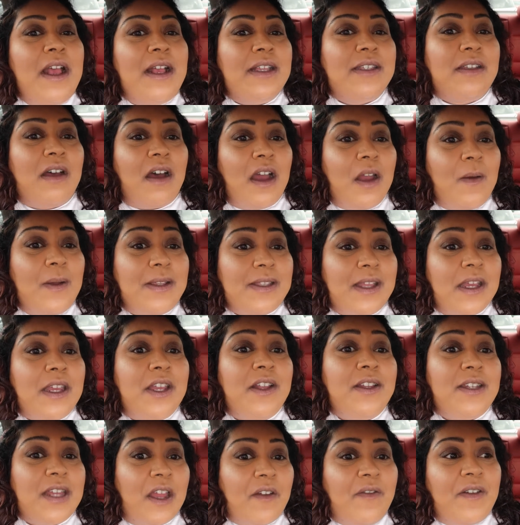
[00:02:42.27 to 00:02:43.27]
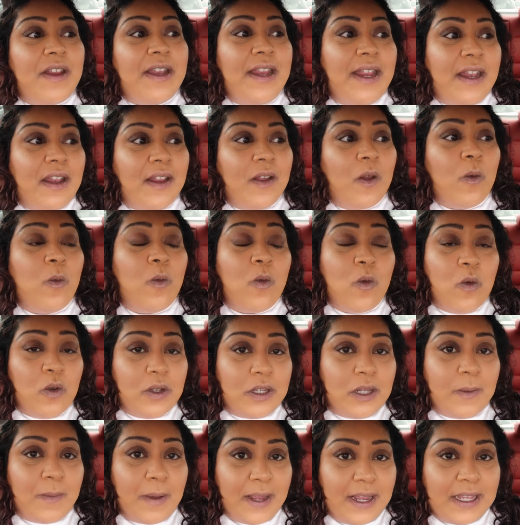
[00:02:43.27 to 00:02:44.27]
So I was like, you definitely need like a
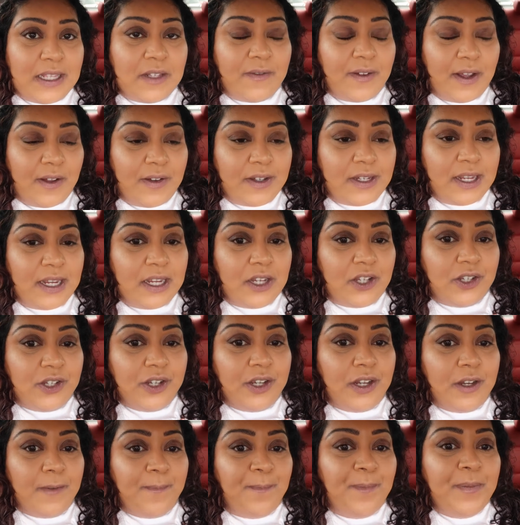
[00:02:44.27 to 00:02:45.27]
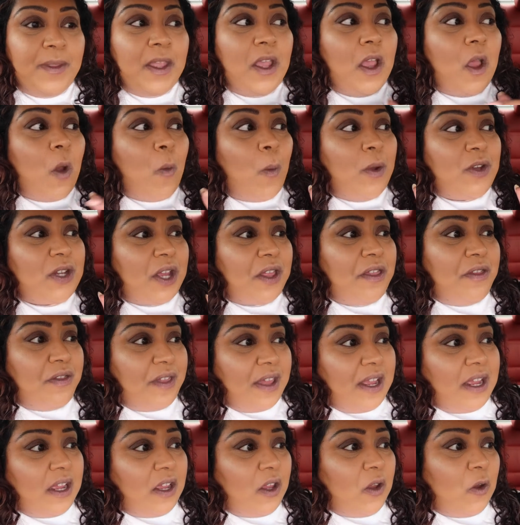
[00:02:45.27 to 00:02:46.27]
water-based foundation, which I
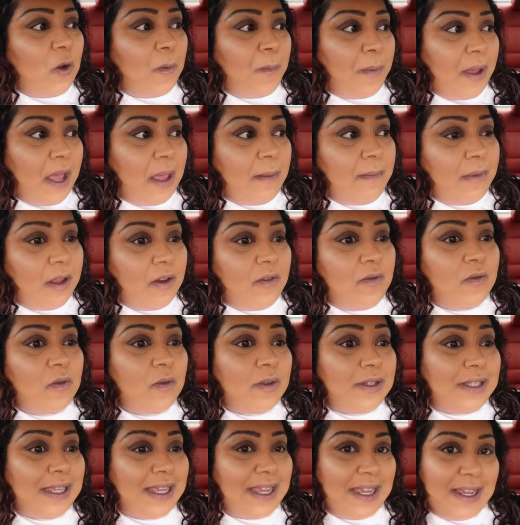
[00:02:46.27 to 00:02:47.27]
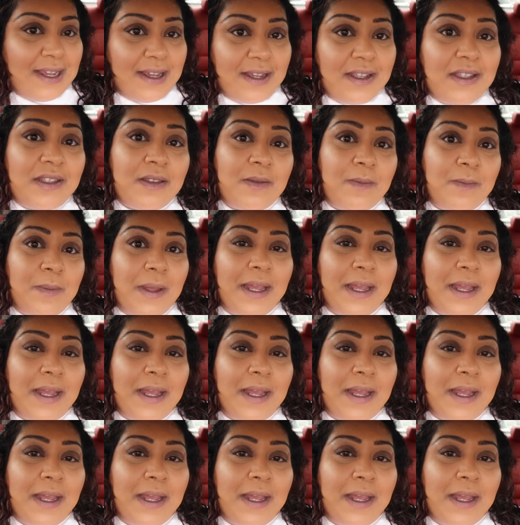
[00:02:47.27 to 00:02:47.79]
think your Bare Minerals is.